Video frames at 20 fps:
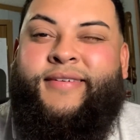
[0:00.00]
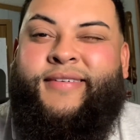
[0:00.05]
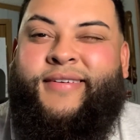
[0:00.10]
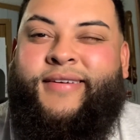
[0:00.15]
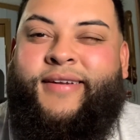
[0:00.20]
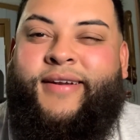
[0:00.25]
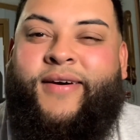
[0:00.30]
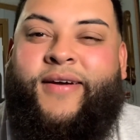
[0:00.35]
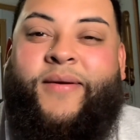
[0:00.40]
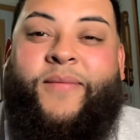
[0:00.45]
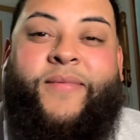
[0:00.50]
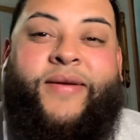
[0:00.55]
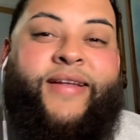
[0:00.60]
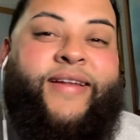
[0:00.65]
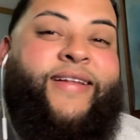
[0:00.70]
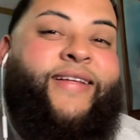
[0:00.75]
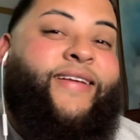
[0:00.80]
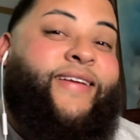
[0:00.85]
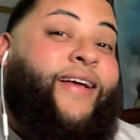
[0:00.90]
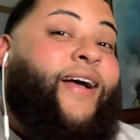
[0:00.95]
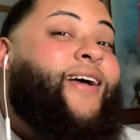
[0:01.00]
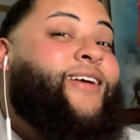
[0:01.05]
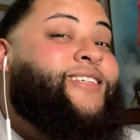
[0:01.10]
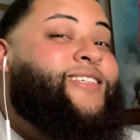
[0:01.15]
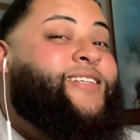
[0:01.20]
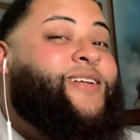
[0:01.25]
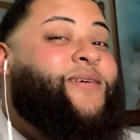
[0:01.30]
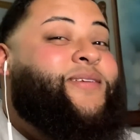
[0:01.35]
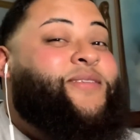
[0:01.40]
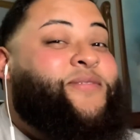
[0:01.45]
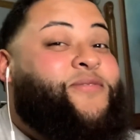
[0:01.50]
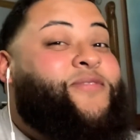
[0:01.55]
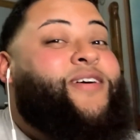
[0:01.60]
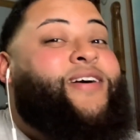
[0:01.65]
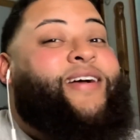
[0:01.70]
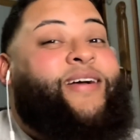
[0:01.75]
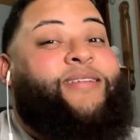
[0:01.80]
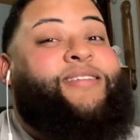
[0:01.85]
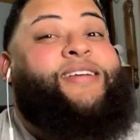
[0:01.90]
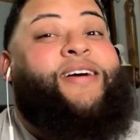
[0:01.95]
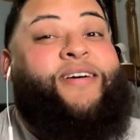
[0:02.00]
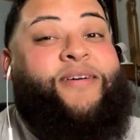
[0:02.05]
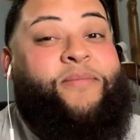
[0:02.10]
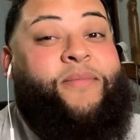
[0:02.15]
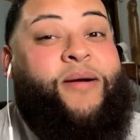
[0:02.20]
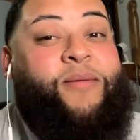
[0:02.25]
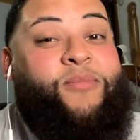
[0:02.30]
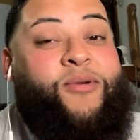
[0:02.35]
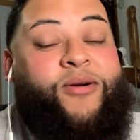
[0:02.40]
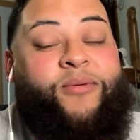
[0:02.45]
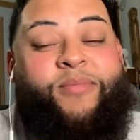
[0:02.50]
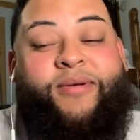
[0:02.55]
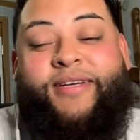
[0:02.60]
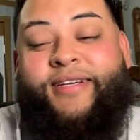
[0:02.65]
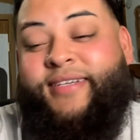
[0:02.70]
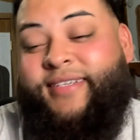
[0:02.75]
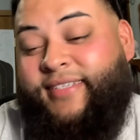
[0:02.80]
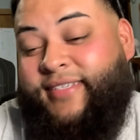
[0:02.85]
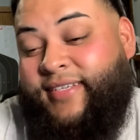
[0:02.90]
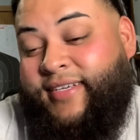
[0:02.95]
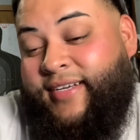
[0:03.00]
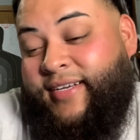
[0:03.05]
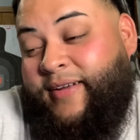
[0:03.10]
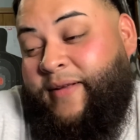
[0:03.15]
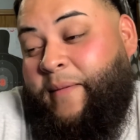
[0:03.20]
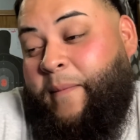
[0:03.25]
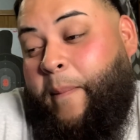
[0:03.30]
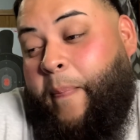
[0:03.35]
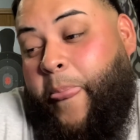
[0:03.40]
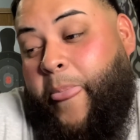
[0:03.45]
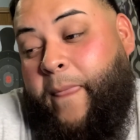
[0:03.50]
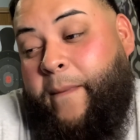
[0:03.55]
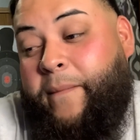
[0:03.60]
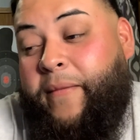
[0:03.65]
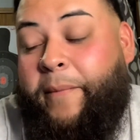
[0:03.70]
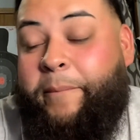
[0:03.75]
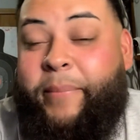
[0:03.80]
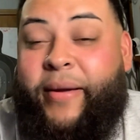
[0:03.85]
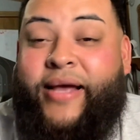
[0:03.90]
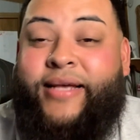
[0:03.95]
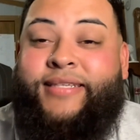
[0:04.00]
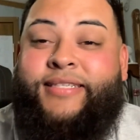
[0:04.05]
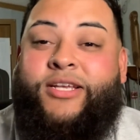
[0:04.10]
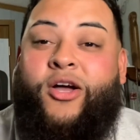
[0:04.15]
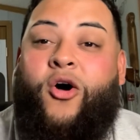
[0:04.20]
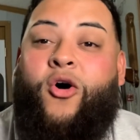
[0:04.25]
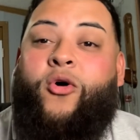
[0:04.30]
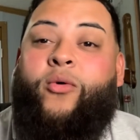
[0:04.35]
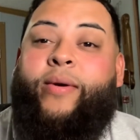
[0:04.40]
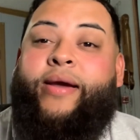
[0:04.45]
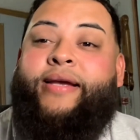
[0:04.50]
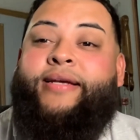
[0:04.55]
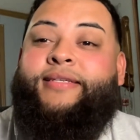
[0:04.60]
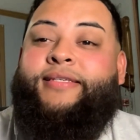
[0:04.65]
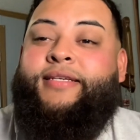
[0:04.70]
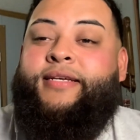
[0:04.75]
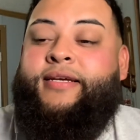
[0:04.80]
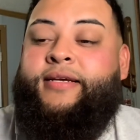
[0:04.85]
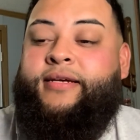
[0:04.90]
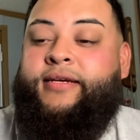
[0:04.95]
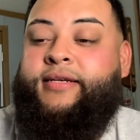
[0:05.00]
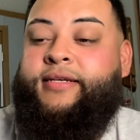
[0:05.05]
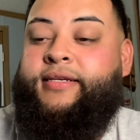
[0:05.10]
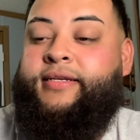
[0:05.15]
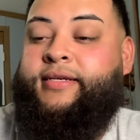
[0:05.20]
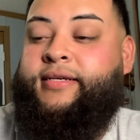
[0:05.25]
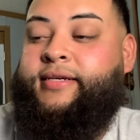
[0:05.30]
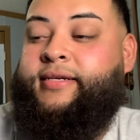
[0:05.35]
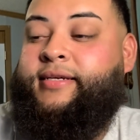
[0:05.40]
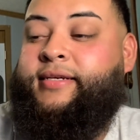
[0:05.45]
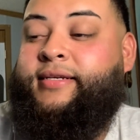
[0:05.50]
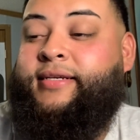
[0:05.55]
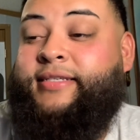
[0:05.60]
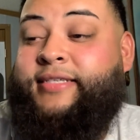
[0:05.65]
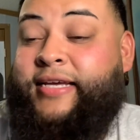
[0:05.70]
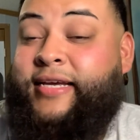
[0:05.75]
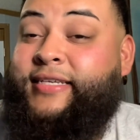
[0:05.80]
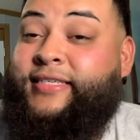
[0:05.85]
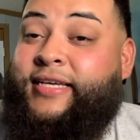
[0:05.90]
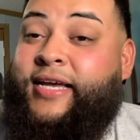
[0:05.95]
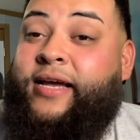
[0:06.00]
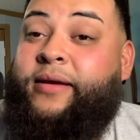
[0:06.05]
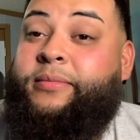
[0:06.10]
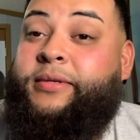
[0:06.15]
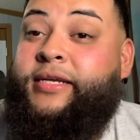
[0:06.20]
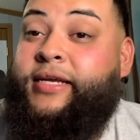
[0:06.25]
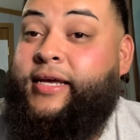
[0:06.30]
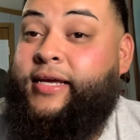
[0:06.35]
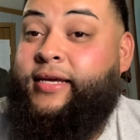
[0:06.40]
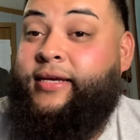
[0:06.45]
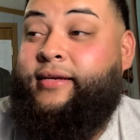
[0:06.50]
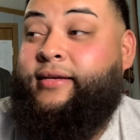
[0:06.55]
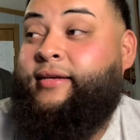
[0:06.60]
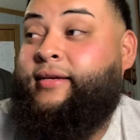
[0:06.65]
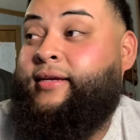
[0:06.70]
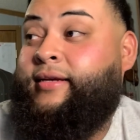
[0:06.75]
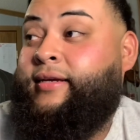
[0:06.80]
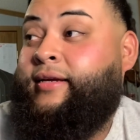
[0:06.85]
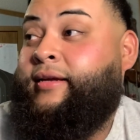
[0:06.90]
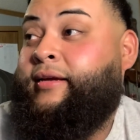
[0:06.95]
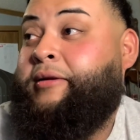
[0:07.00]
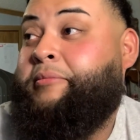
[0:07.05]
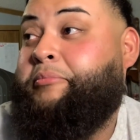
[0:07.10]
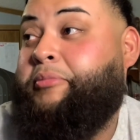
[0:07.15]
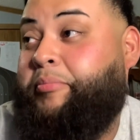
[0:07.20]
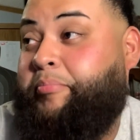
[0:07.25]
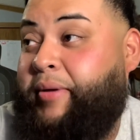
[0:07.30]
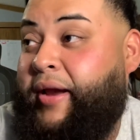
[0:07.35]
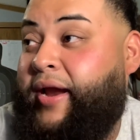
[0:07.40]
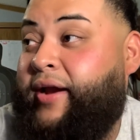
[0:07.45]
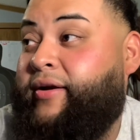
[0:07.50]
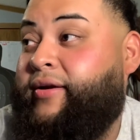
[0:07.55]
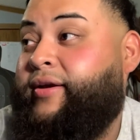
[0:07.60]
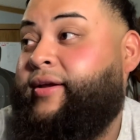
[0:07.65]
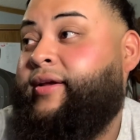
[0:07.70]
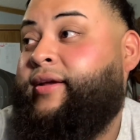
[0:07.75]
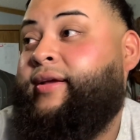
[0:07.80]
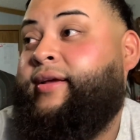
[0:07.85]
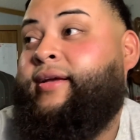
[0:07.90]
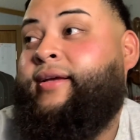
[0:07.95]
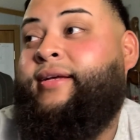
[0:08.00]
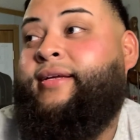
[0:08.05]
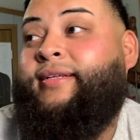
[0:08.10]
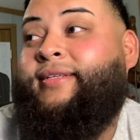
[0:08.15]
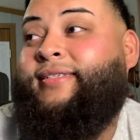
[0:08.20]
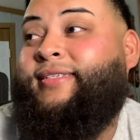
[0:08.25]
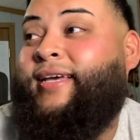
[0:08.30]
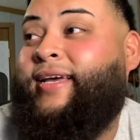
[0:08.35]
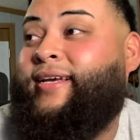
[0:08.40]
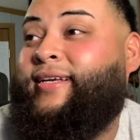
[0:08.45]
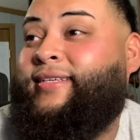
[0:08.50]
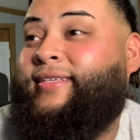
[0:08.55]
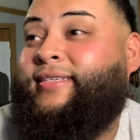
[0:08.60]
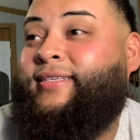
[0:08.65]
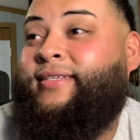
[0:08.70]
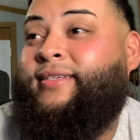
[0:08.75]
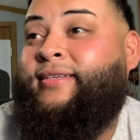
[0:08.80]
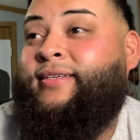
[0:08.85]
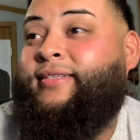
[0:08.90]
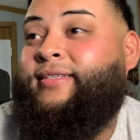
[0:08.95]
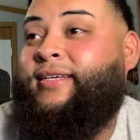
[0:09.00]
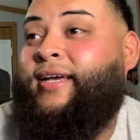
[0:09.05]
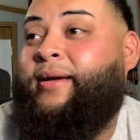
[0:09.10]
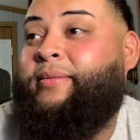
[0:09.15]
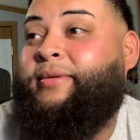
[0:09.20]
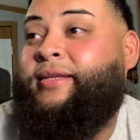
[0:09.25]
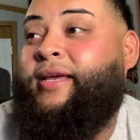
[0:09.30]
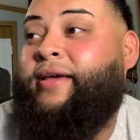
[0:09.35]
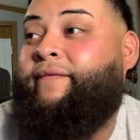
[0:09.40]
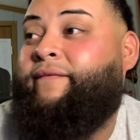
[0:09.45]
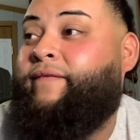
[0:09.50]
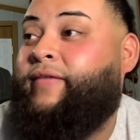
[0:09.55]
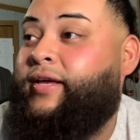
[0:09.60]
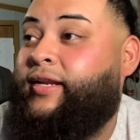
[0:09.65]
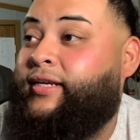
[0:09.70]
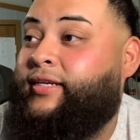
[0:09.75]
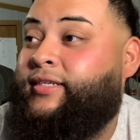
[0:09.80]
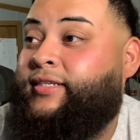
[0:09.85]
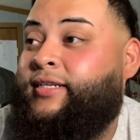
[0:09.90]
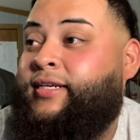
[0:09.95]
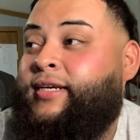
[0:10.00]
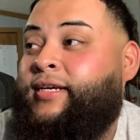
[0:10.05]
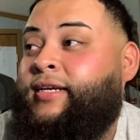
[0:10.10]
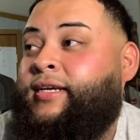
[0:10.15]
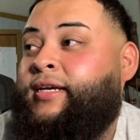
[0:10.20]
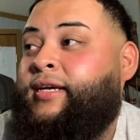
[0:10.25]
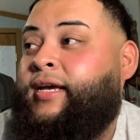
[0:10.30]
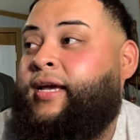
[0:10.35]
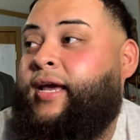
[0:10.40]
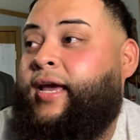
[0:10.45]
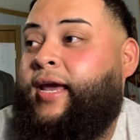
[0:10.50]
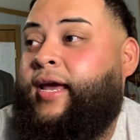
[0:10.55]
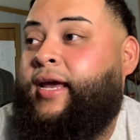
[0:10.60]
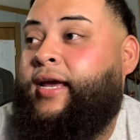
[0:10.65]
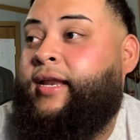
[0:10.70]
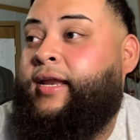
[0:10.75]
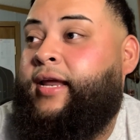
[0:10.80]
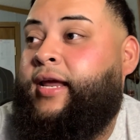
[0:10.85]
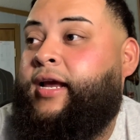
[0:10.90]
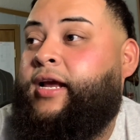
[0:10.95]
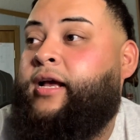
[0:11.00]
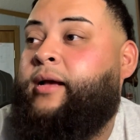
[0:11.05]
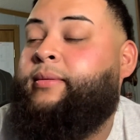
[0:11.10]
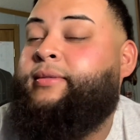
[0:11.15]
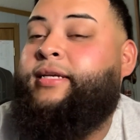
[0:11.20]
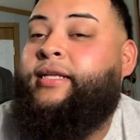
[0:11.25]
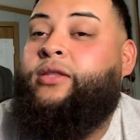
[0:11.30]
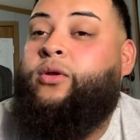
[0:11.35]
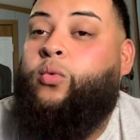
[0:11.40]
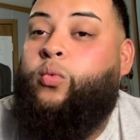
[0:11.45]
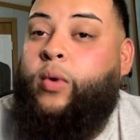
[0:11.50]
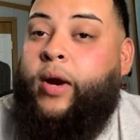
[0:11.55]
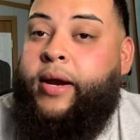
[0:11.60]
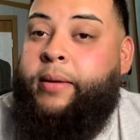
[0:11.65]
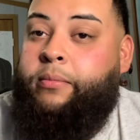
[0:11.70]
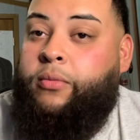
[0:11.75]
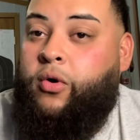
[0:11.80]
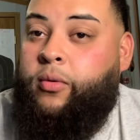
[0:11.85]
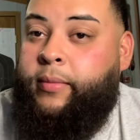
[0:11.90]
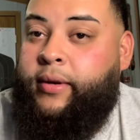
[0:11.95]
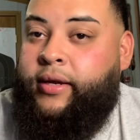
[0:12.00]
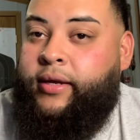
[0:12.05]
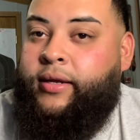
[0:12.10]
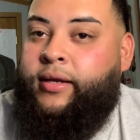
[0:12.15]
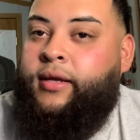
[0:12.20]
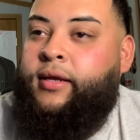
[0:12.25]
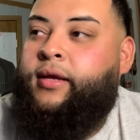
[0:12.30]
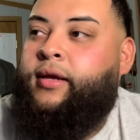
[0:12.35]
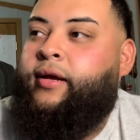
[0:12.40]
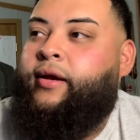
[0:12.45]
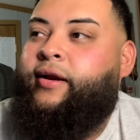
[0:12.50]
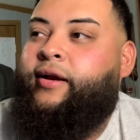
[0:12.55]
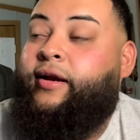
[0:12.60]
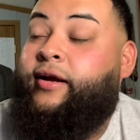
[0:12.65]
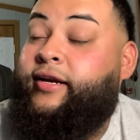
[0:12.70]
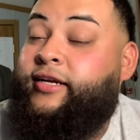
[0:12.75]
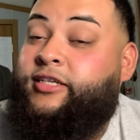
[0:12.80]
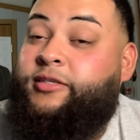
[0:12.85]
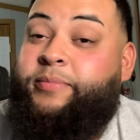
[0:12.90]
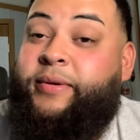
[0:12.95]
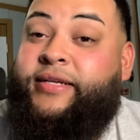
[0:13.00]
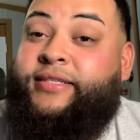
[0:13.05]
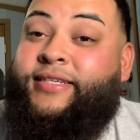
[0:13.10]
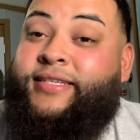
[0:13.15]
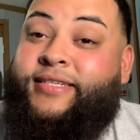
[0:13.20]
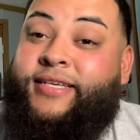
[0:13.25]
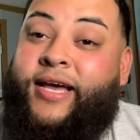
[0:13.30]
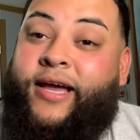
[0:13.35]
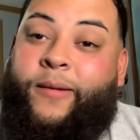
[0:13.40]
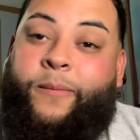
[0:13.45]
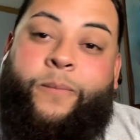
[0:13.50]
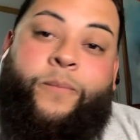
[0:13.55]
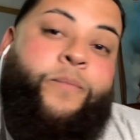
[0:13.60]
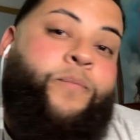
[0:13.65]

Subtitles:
You know what I mean? Y'all should know what the fuck I'm talking about, bro. Because the best always takes time to get prepared, takes time to get finished, and it comes at the right moment, an unexpected time.